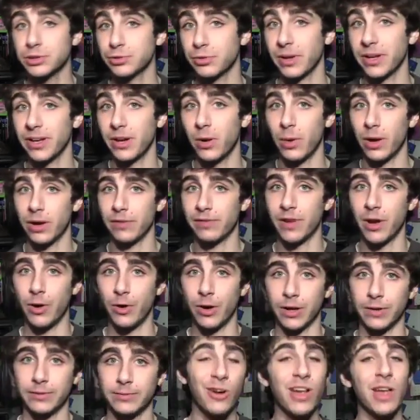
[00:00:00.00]
There's really no way of
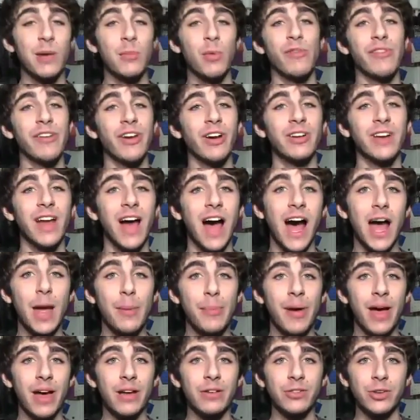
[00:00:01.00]
knowing. Okay, moving on to
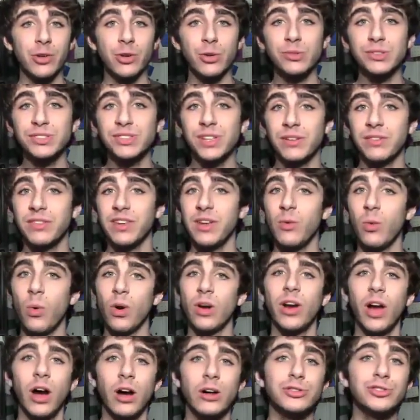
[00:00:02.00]
iPad news, the
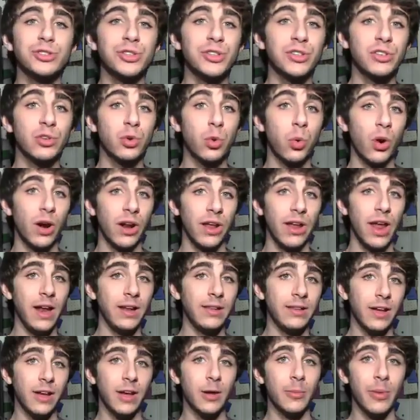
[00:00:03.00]

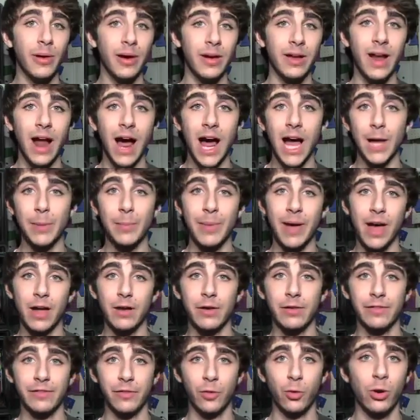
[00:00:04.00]
128GB
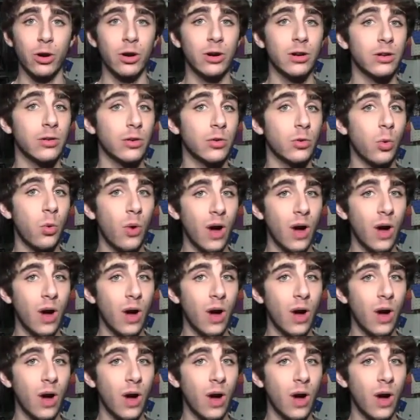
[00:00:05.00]
iPad 4